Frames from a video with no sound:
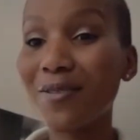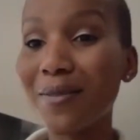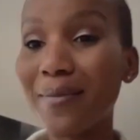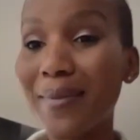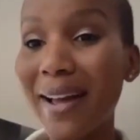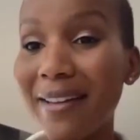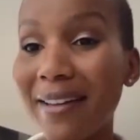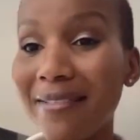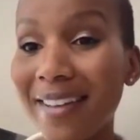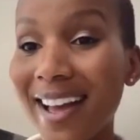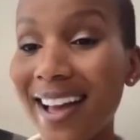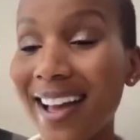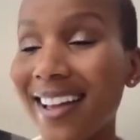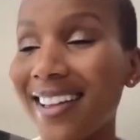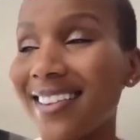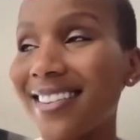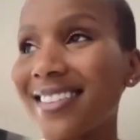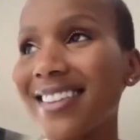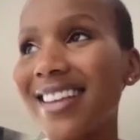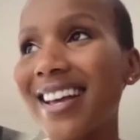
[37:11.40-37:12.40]
for my
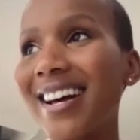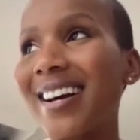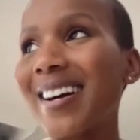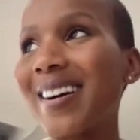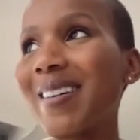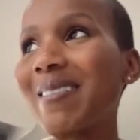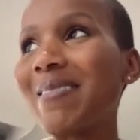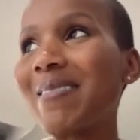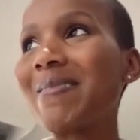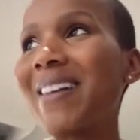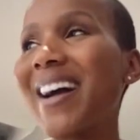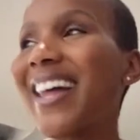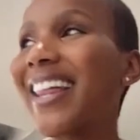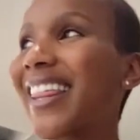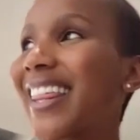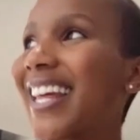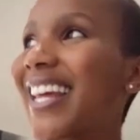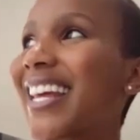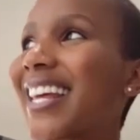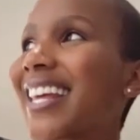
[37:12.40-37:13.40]
fans. I
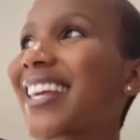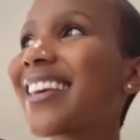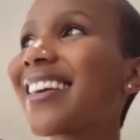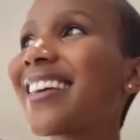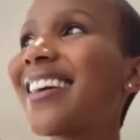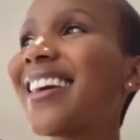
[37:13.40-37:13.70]
think